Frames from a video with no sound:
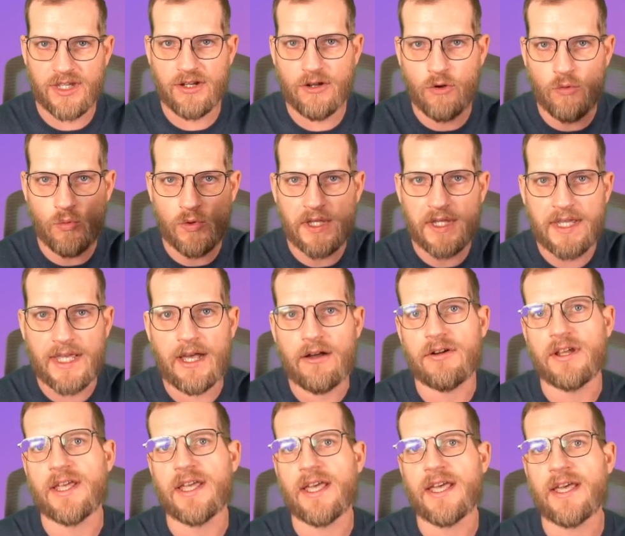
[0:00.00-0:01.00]
a week out
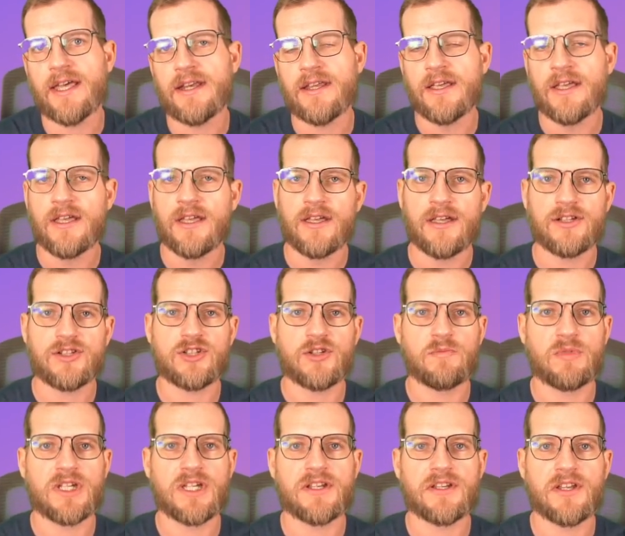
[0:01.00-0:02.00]
ahead, should
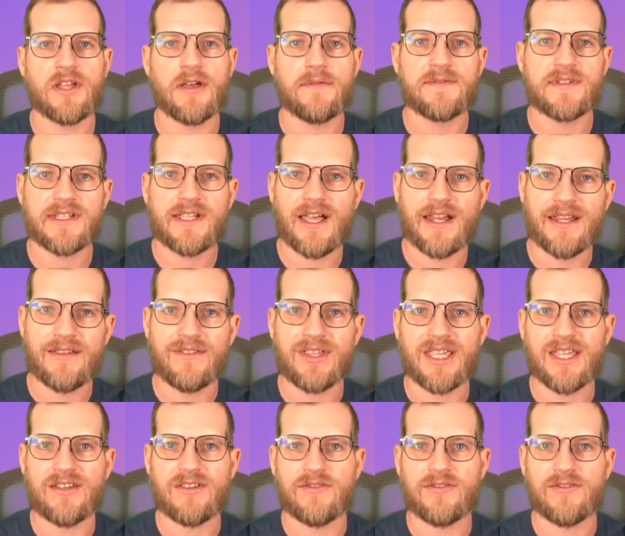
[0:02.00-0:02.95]
be enough to kind of get